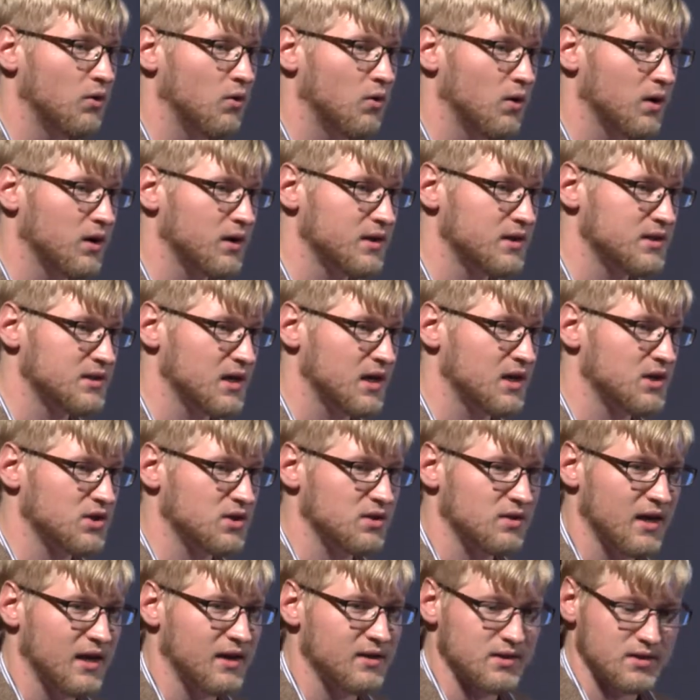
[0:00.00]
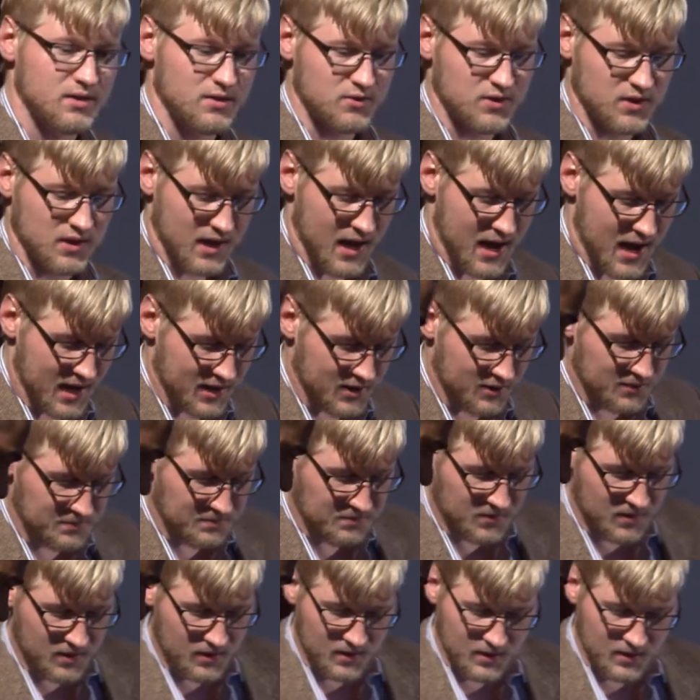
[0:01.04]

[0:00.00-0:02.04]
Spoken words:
organization that is using Atom,